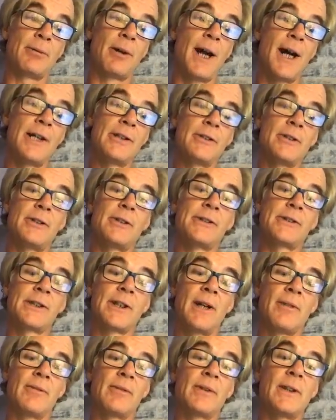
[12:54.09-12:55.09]
surprised
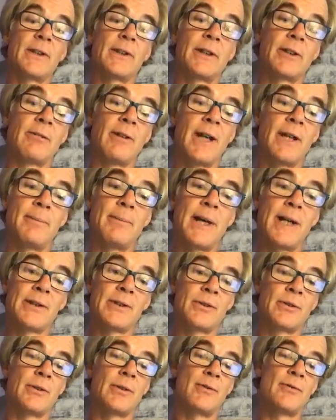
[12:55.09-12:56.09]
to discover that the
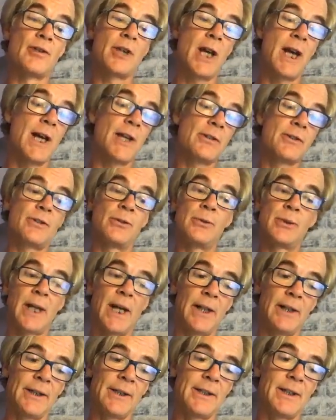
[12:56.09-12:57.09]
Grand Master of
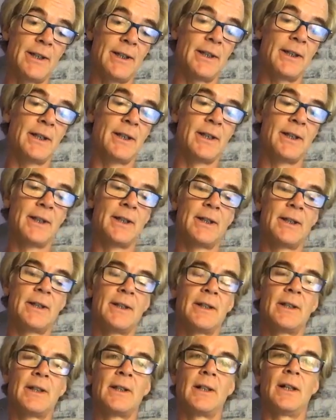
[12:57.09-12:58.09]
Jazz, Duke Ellington,
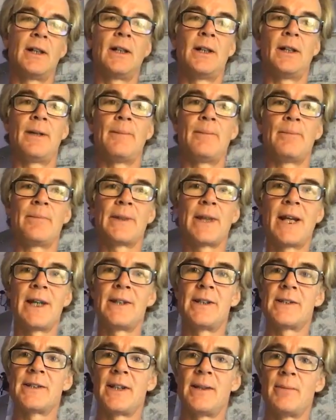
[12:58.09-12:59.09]

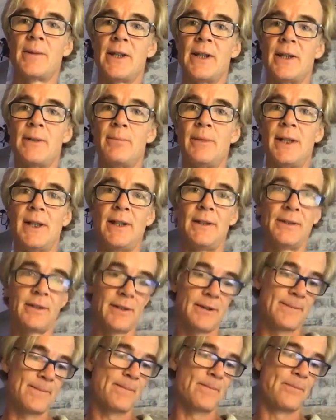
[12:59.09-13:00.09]
had the same thing in
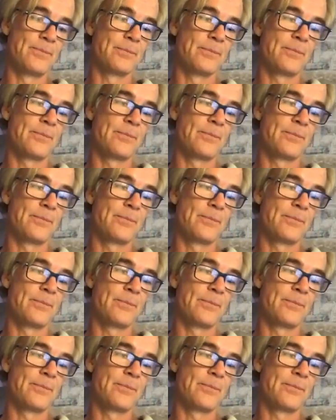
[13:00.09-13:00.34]
mind.